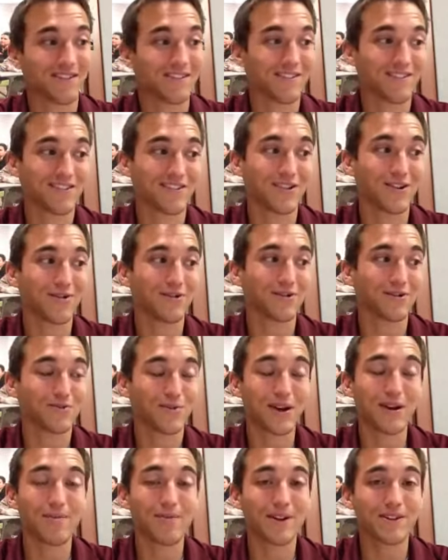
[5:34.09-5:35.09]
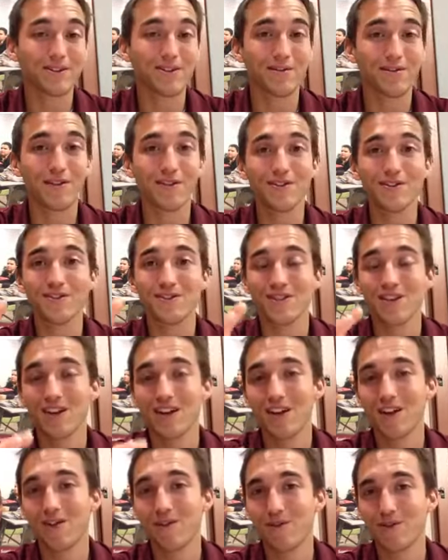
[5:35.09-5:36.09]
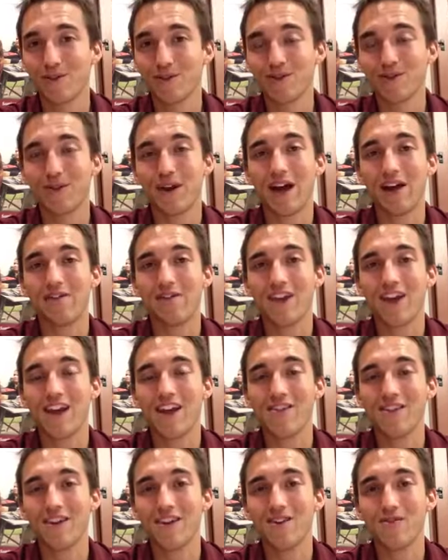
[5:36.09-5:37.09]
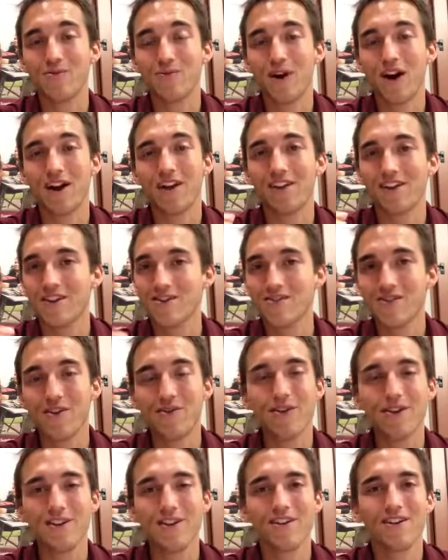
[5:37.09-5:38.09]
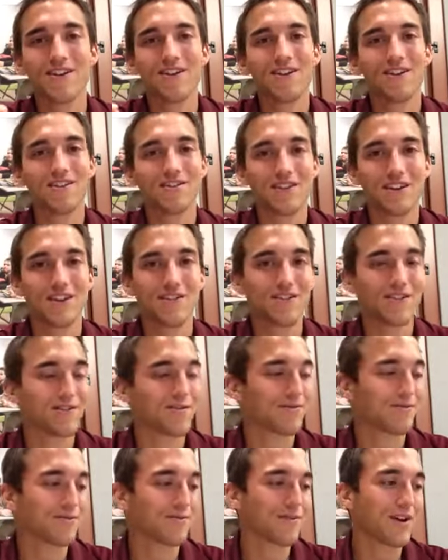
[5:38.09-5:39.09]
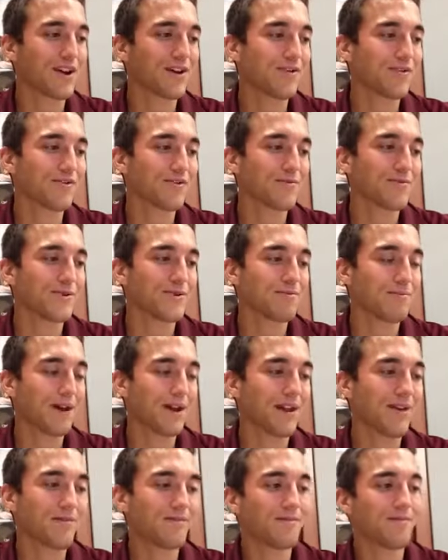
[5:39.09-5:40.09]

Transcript: So just write in pencil first. Once you have the 8 that you want and you know it, then you can write over them in pen.